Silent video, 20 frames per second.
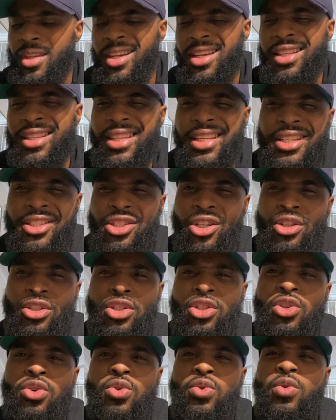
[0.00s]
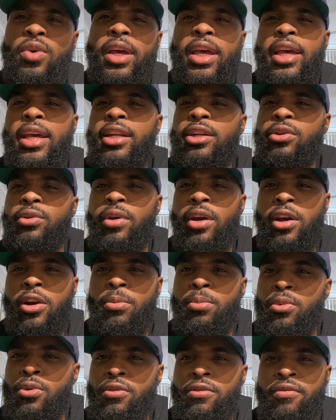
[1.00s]
These are two
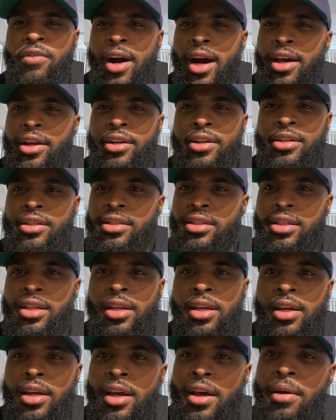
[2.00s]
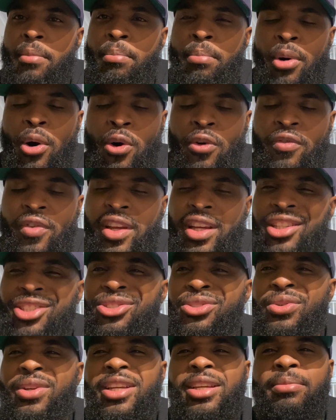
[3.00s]
incredible fighters, both
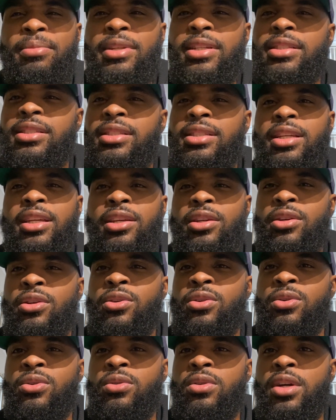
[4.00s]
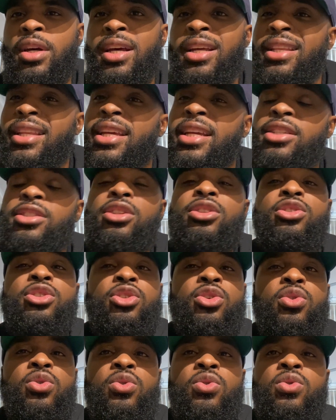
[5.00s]
extremely skilled. These are
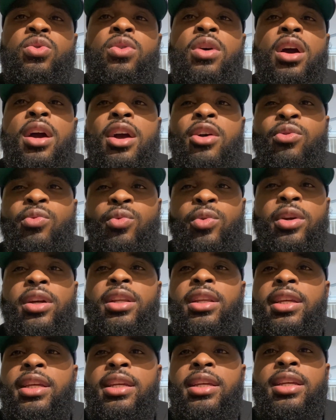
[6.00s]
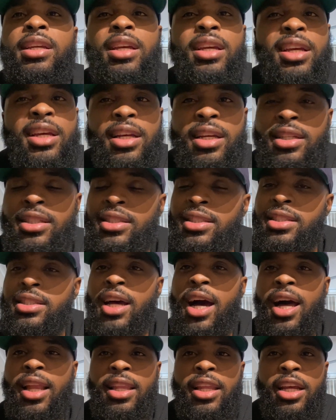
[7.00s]
two really
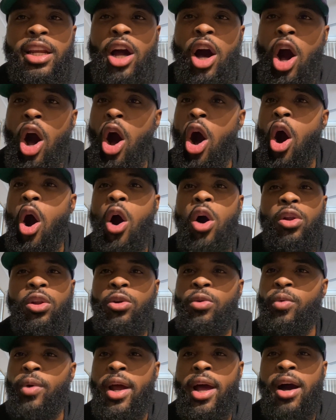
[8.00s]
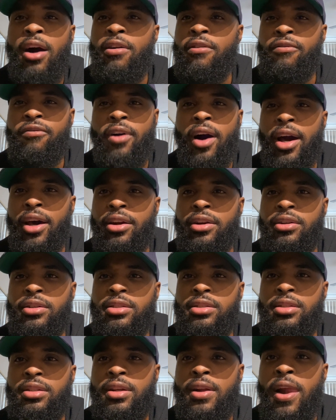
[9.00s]
solid all-around fighters.